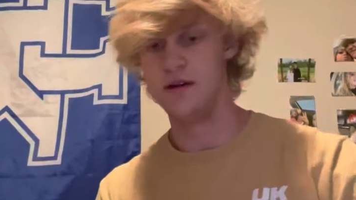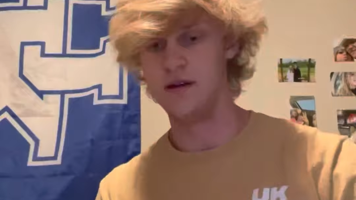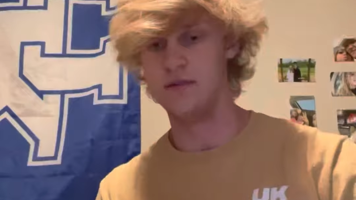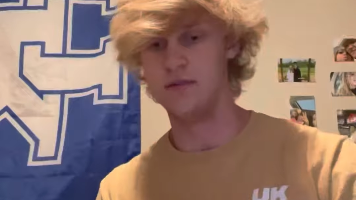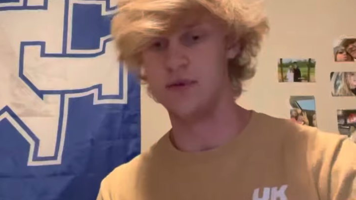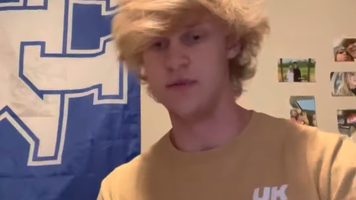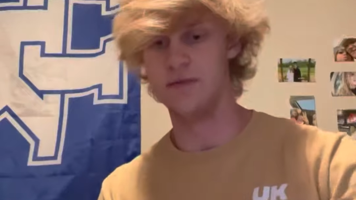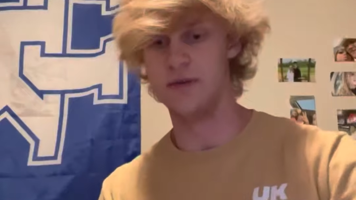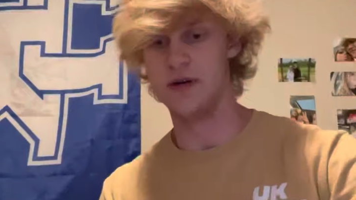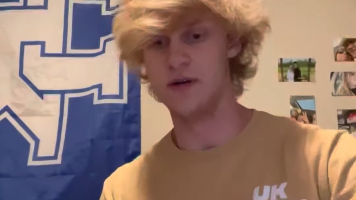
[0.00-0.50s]
put
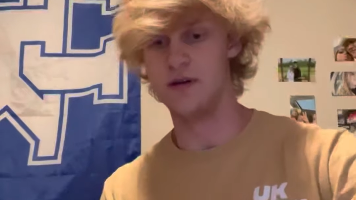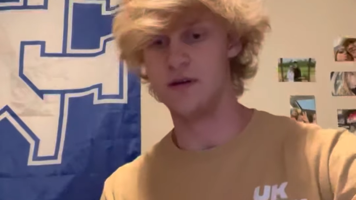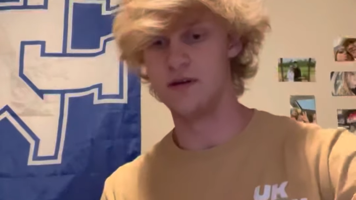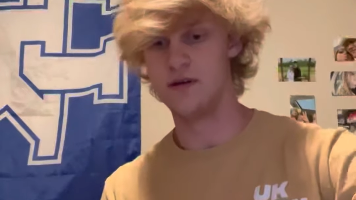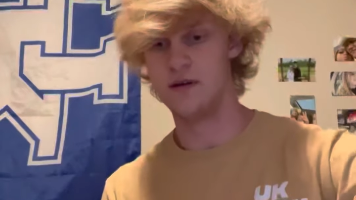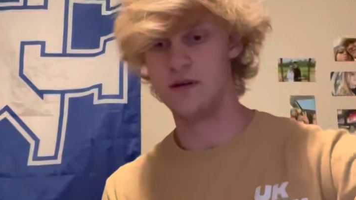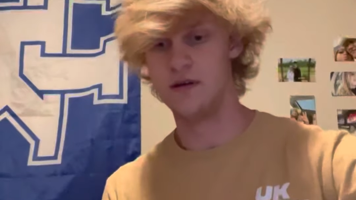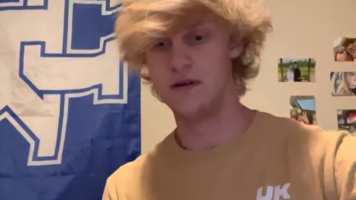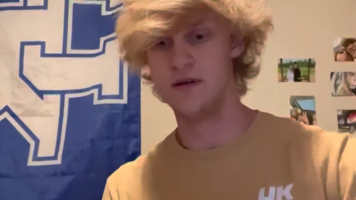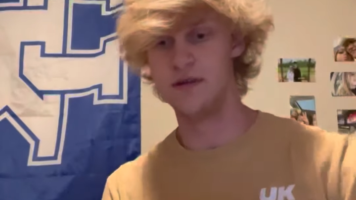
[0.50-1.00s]
them all
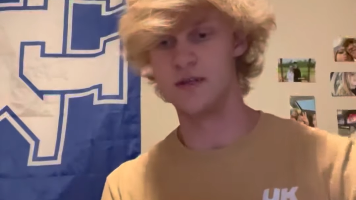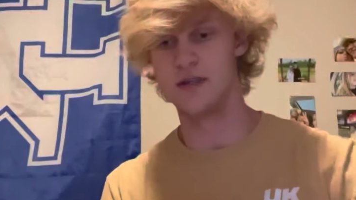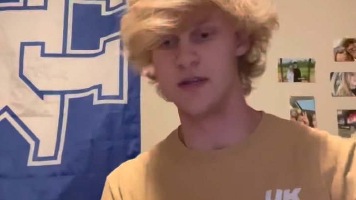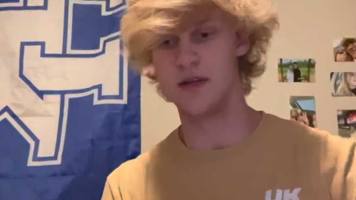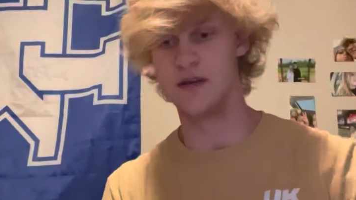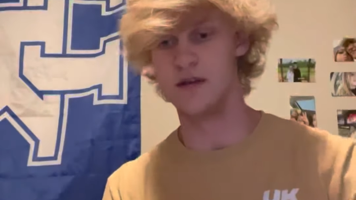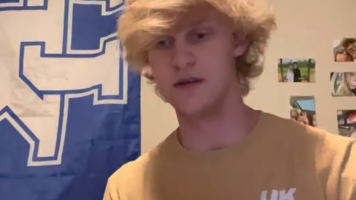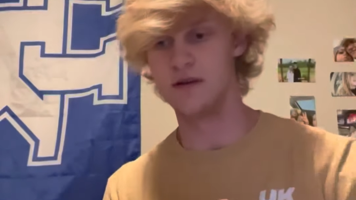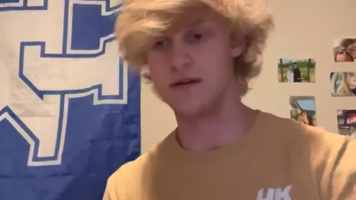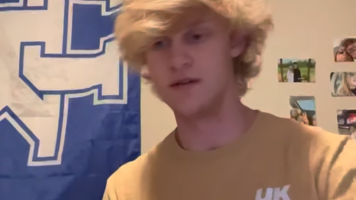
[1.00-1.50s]

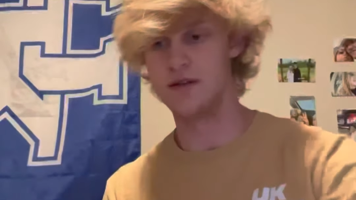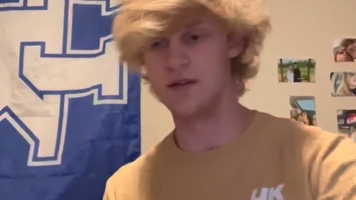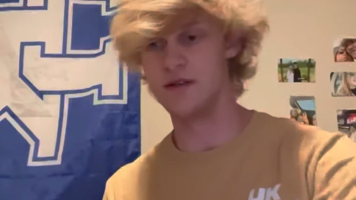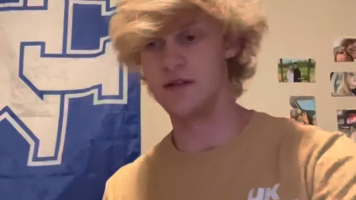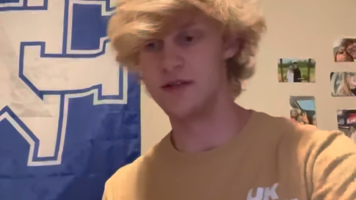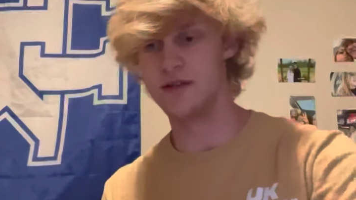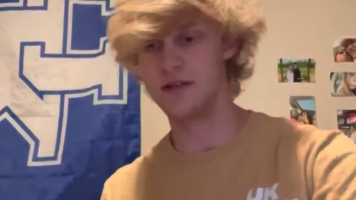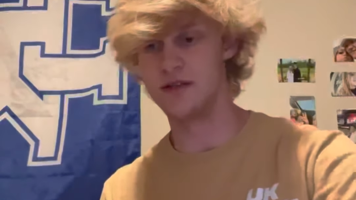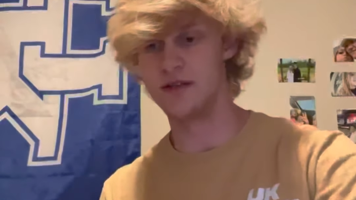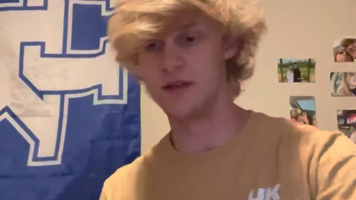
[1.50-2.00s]
together. So
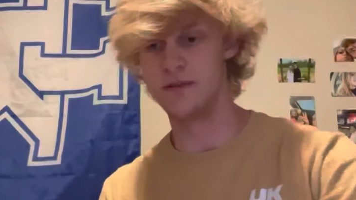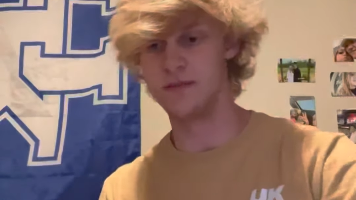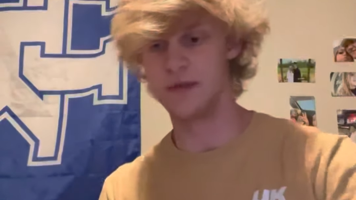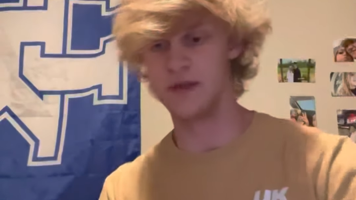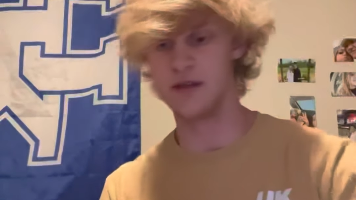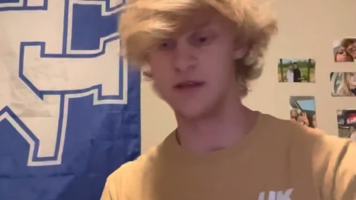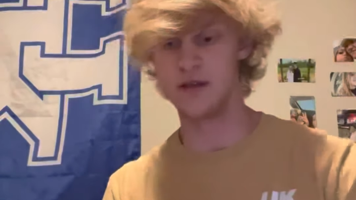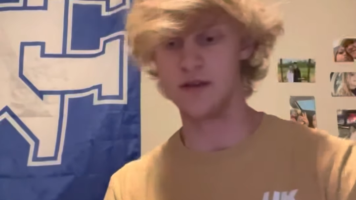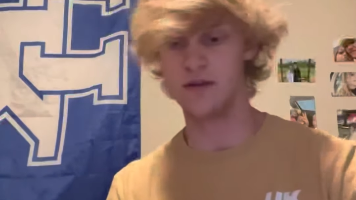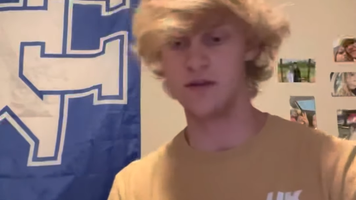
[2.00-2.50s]
this is something
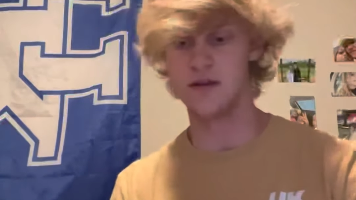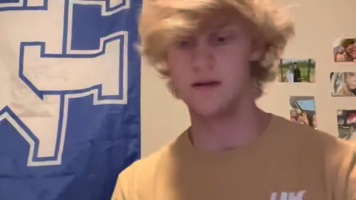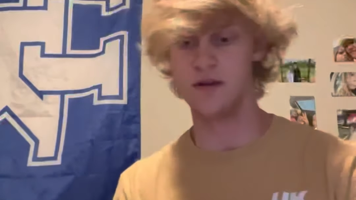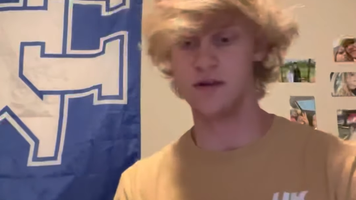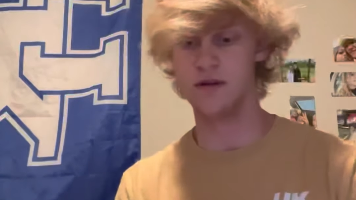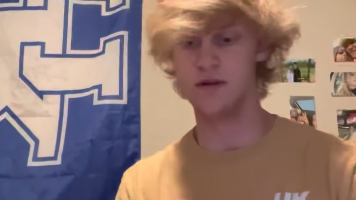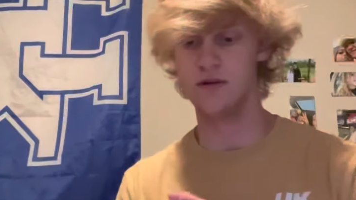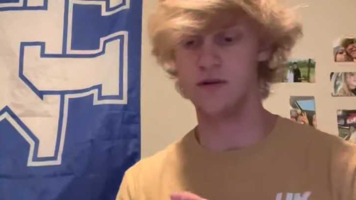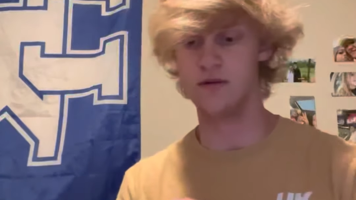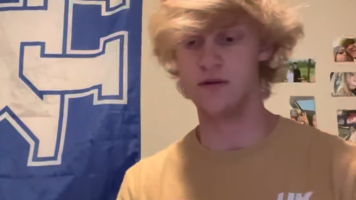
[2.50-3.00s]
that you can
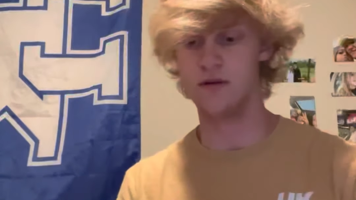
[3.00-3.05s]
do